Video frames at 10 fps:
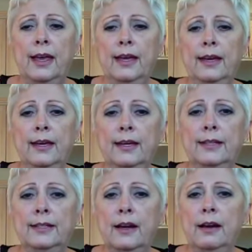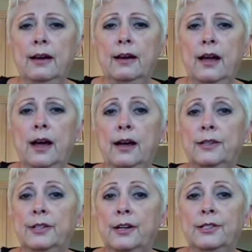And uh,
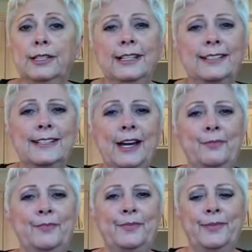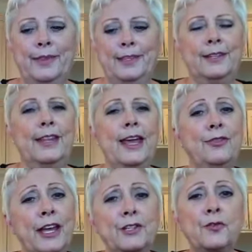I'll talk to you next time. Till
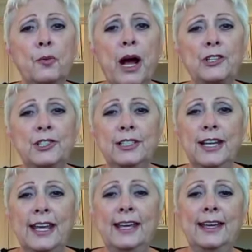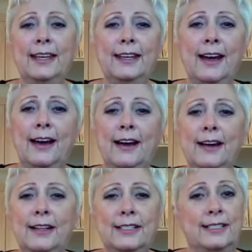then, thanks for watching and
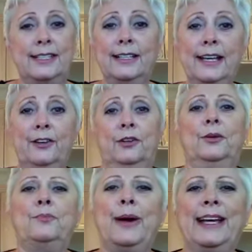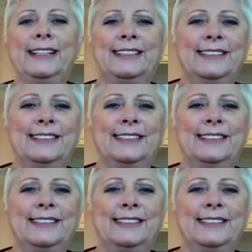uh, see you later. Bye.